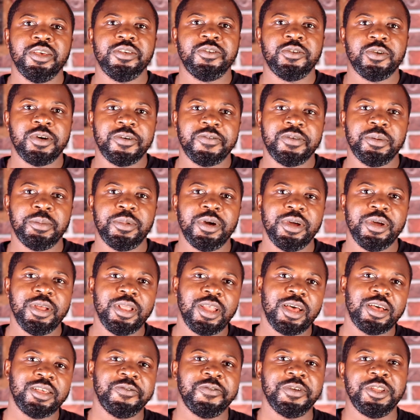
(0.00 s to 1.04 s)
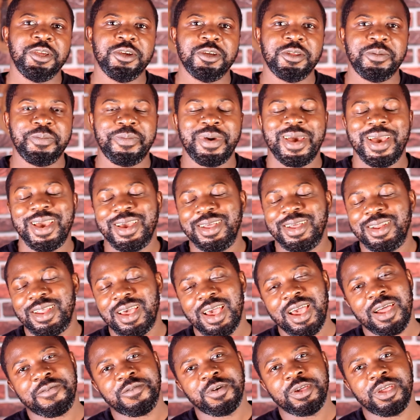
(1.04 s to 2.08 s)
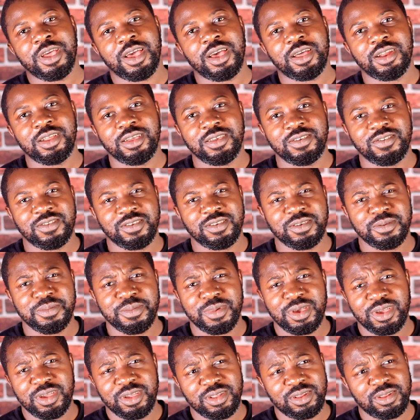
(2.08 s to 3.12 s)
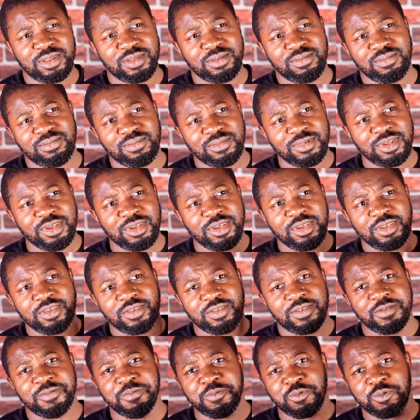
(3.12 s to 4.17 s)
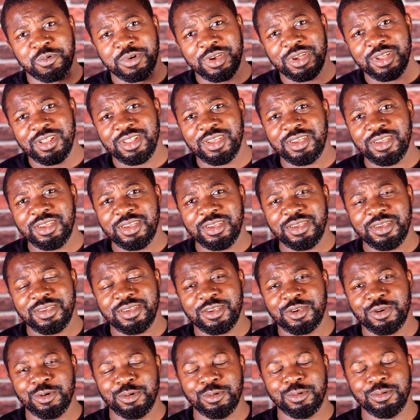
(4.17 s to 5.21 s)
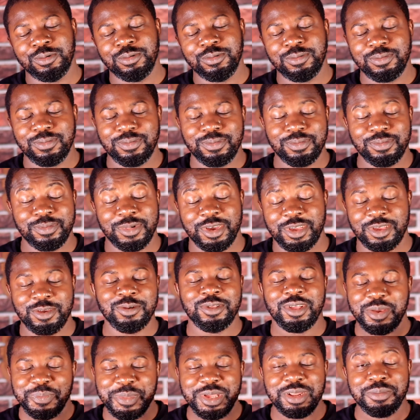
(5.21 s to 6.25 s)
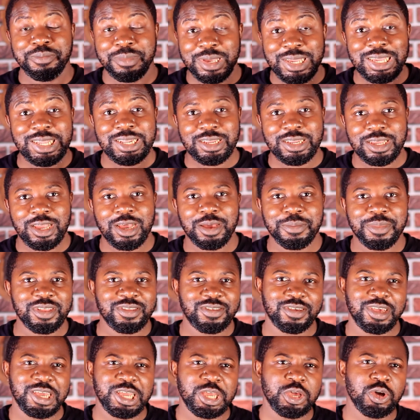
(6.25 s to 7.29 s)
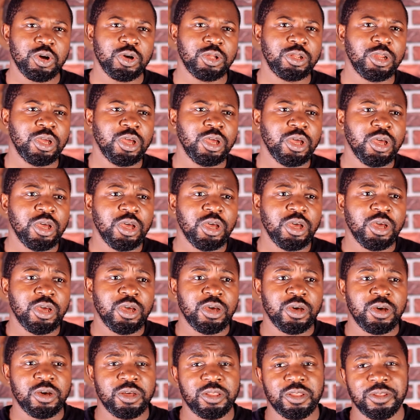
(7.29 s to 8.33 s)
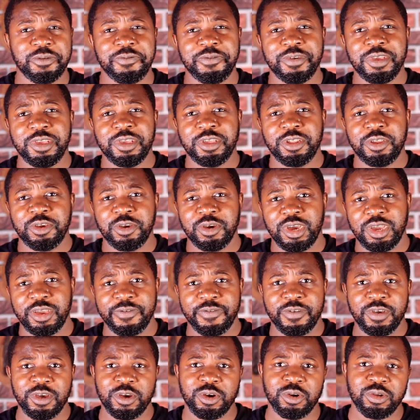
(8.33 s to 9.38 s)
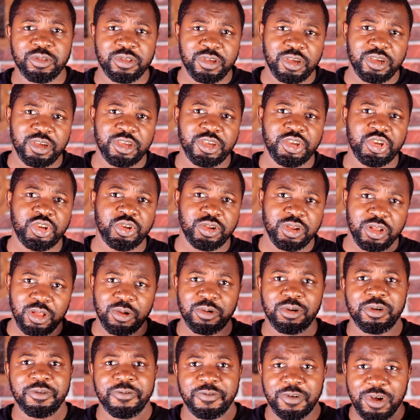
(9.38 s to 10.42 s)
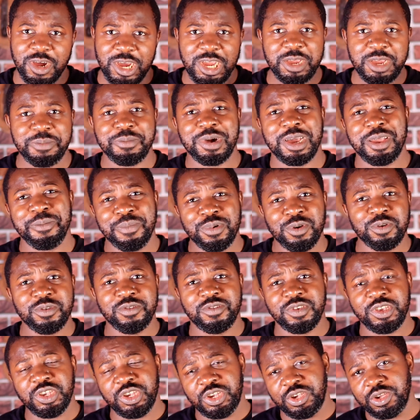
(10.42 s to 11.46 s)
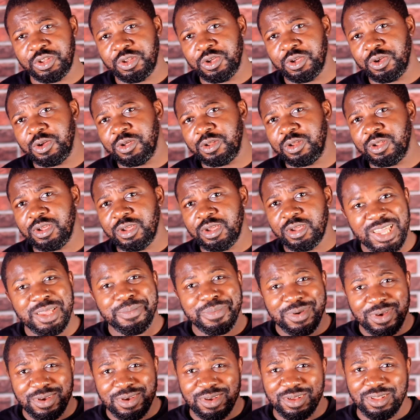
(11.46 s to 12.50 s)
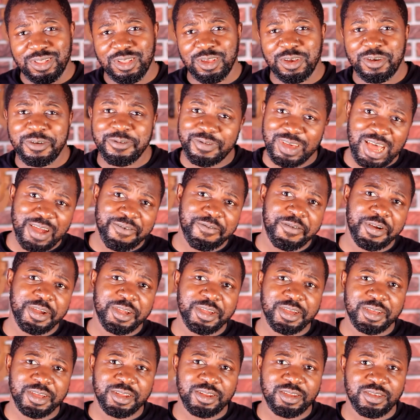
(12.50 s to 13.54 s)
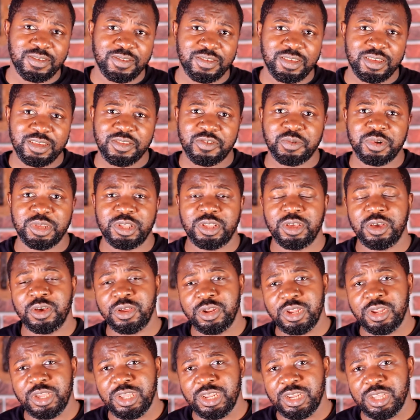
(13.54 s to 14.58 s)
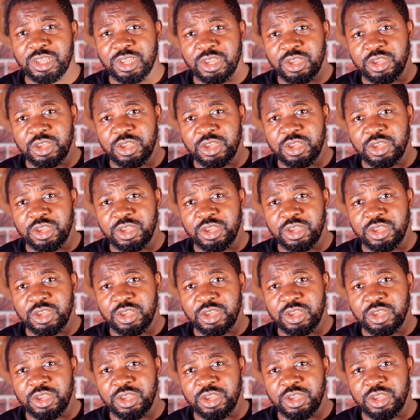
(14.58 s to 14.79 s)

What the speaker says: So after my last video on Pan-Africanism and some really cool, by cool I mean mean comments I got on the video, I felt I should clarify my position on people of African descent returning